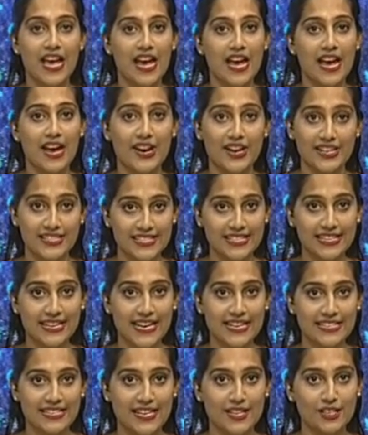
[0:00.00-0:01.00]
are
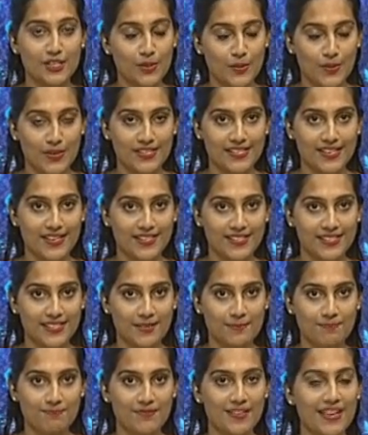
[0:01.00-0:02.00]
escalating towards us.
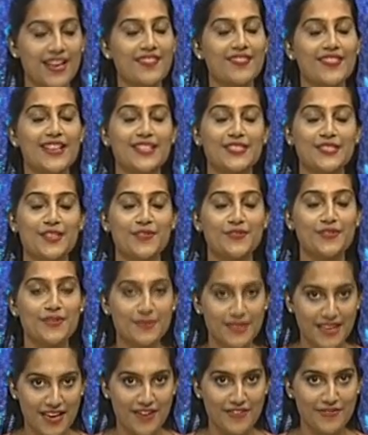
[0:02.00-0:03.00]
And that's all from
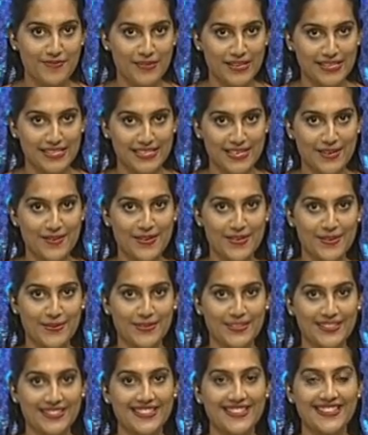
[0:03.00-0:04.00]
the FBC Weather
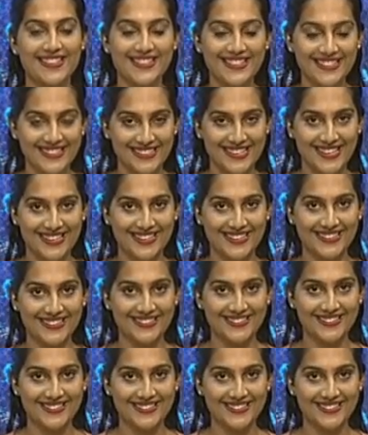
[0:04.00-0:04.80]
World. Jackie.